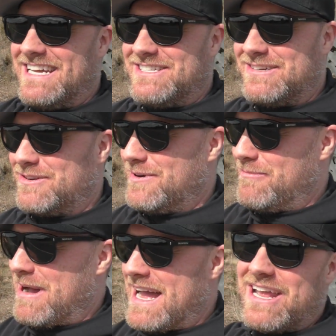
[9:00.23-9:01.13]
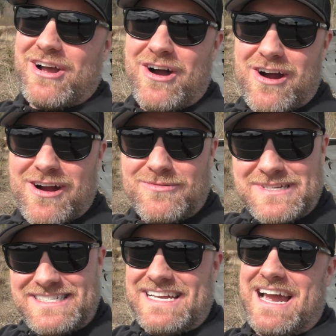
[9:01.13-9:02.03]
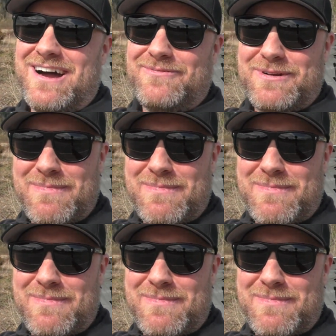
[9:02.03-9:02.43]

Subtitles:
took when my car was down, when